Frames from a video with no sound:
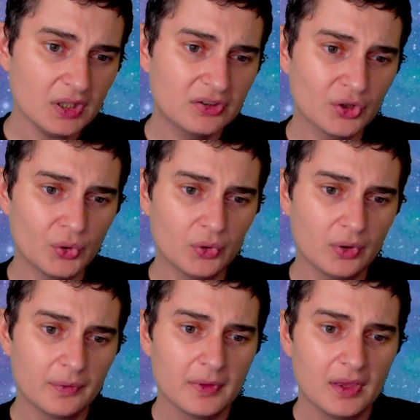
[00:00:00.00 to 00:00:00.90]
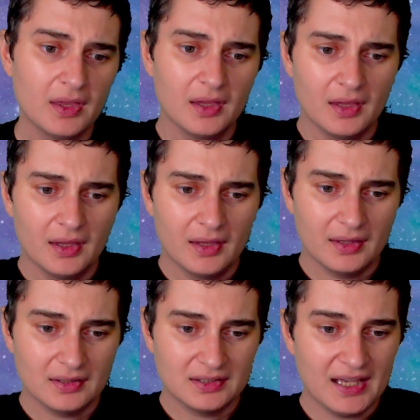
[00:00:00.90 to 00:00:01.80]
So
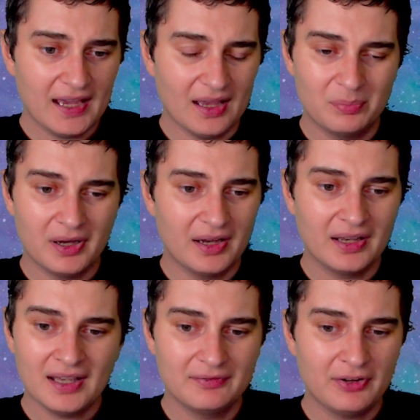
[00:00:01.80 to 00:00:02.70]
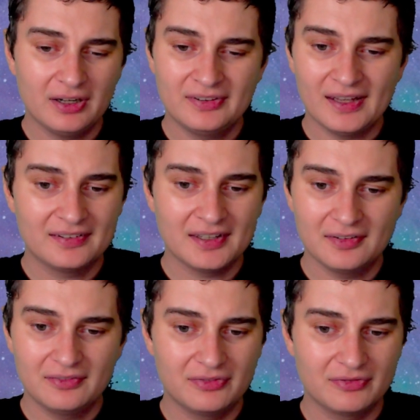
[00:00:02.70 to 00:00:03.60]
yeah, but again, very
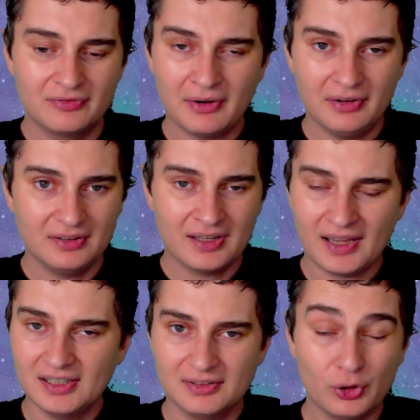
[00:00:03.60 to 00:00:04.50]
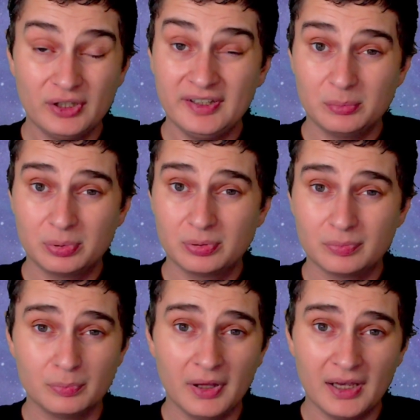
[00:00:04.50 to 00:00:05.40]
sensitive, very kind, very deep
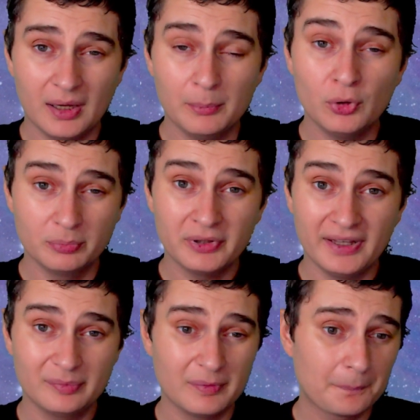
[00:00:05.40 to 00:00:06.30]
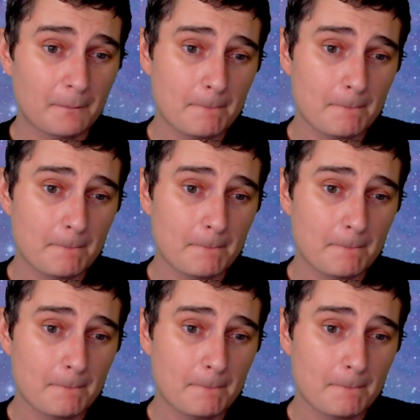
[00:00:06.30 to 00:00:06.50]
moon placement.